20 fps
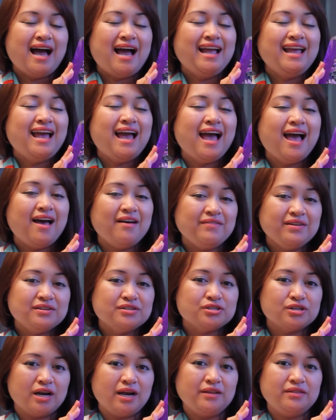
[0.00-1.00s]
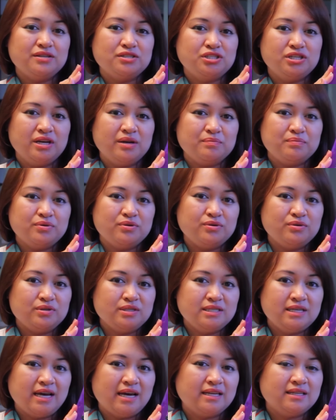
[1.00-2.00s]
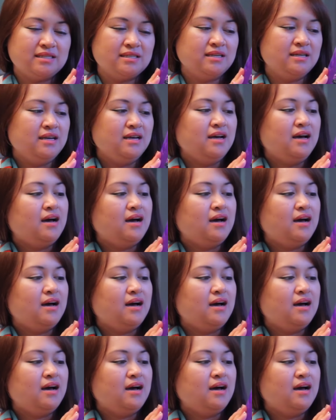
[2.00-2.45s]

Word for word: I haven't tried the shampoos yet,